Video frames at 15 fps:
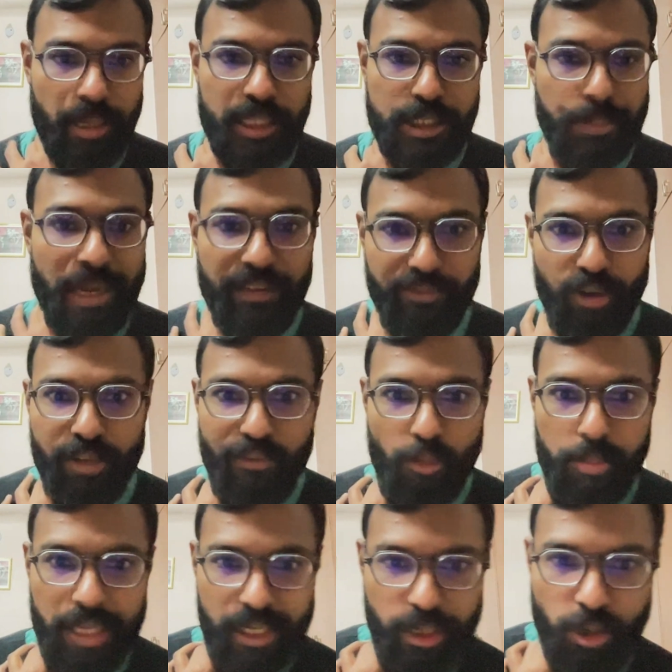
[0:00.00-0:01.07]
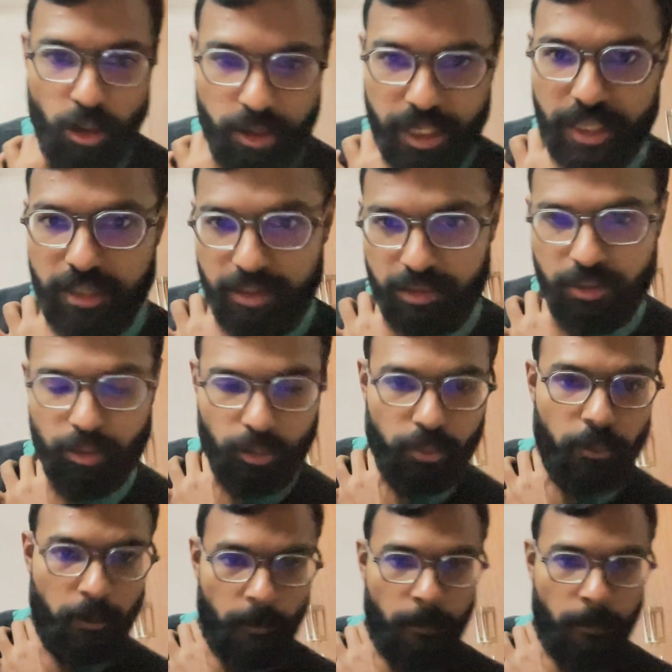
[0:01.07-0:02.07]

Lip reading: He spent $44 billion on it. So